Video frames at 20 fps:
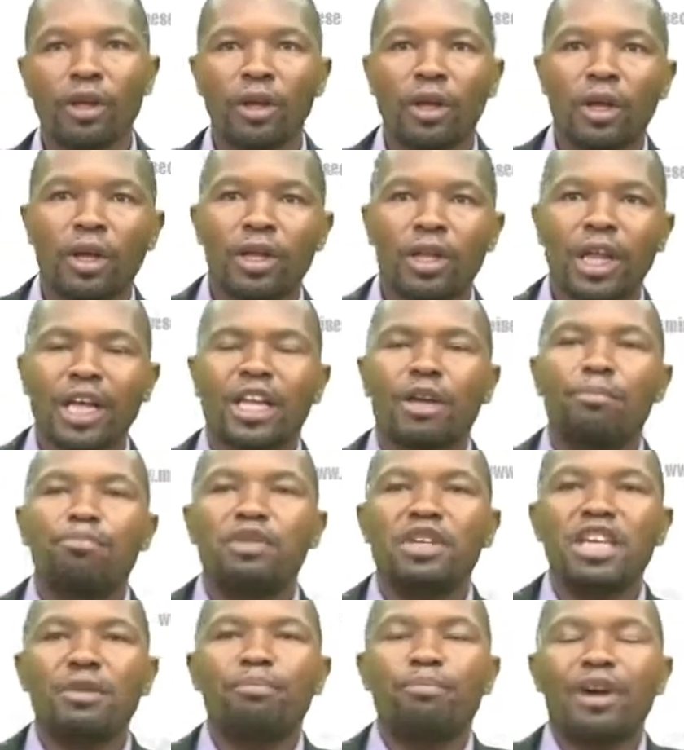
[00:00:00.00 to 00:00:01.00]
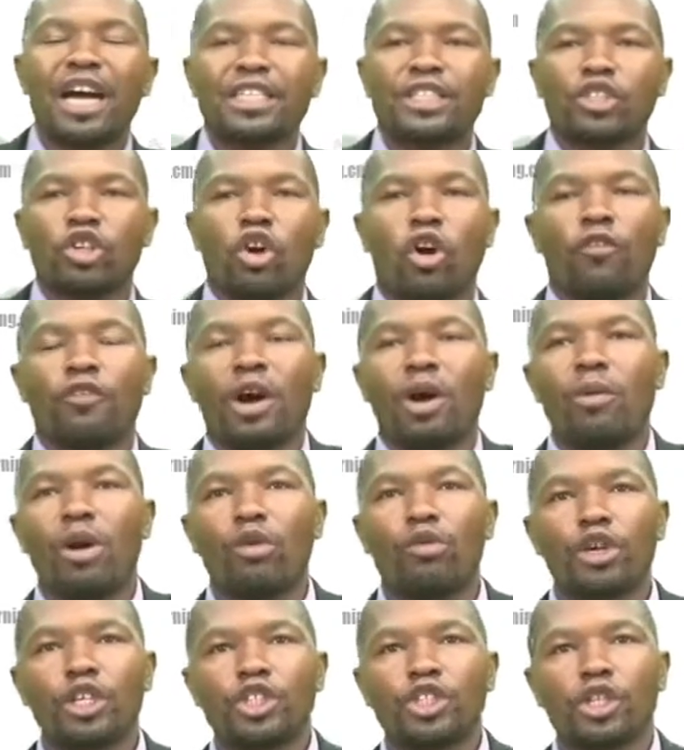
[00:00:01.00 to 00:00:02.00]
Now, the B part of our
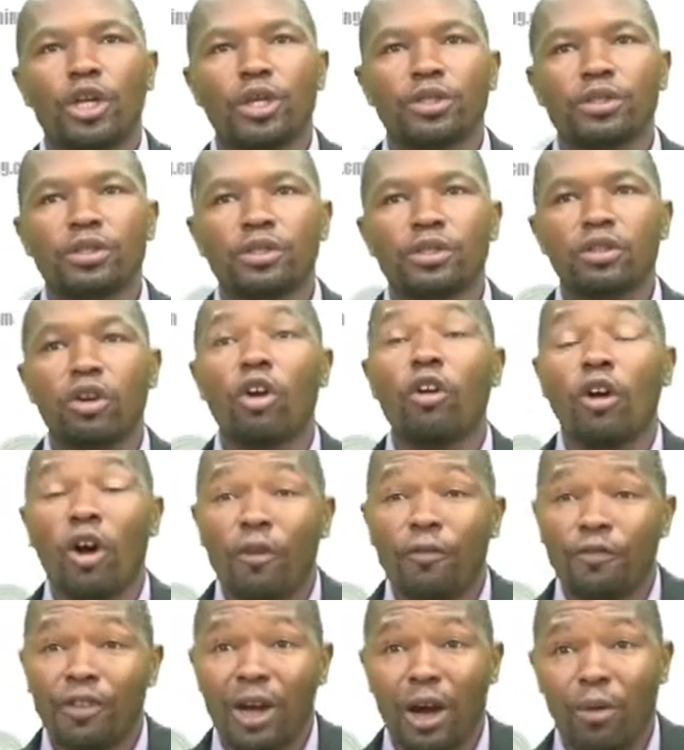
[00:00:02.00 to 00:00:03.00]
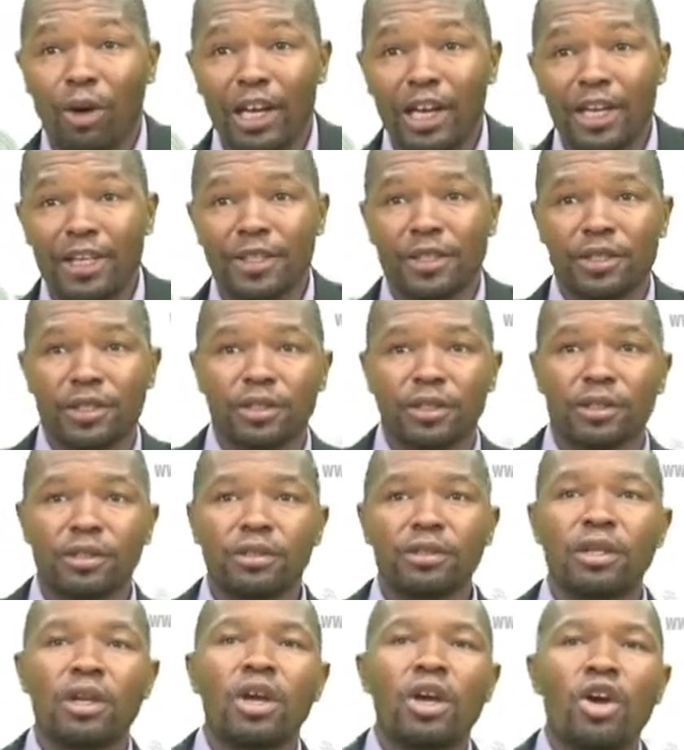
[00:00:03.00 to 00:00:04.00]
question, of our
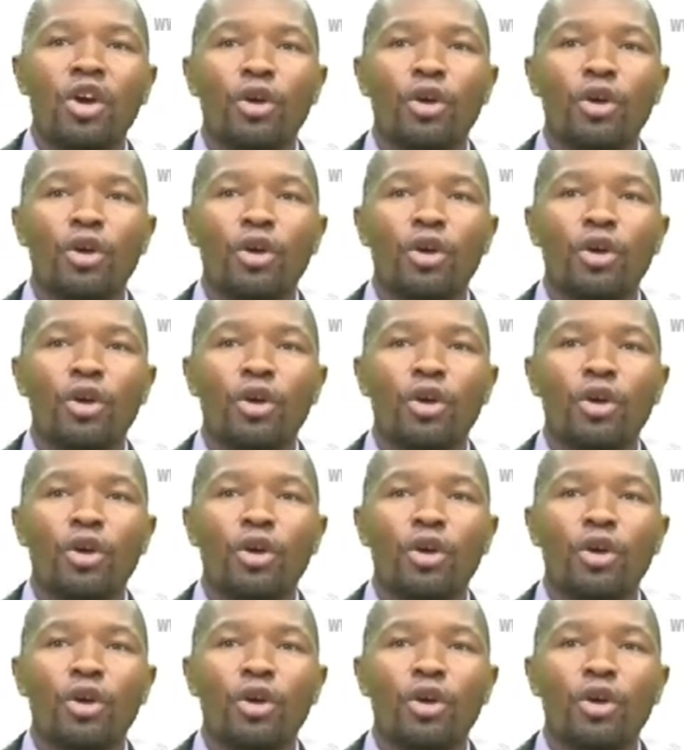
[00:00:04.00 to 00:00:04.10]
lesson,